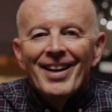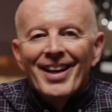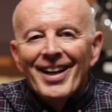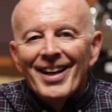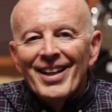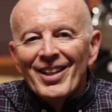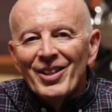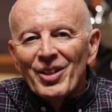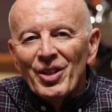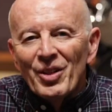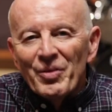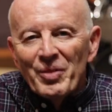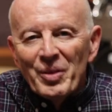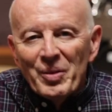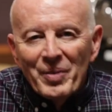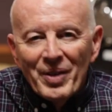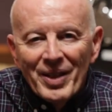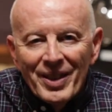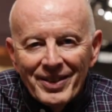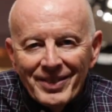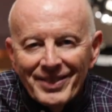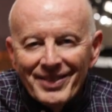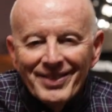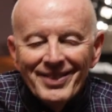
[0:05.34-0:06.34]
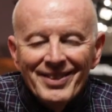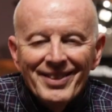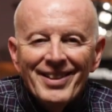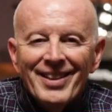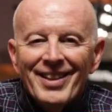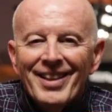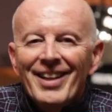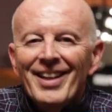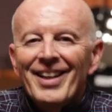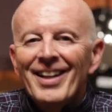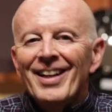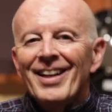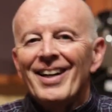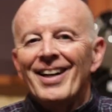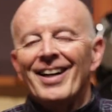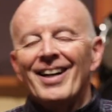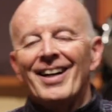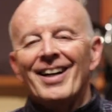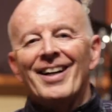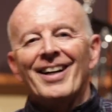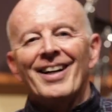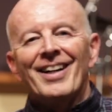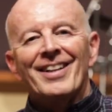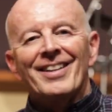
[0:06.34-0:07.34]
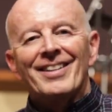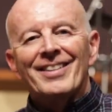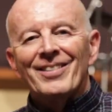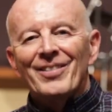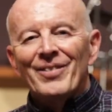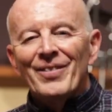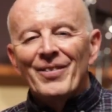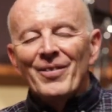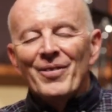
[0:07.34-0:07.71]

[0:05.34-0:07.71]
Hey, hello, everyone. Uh,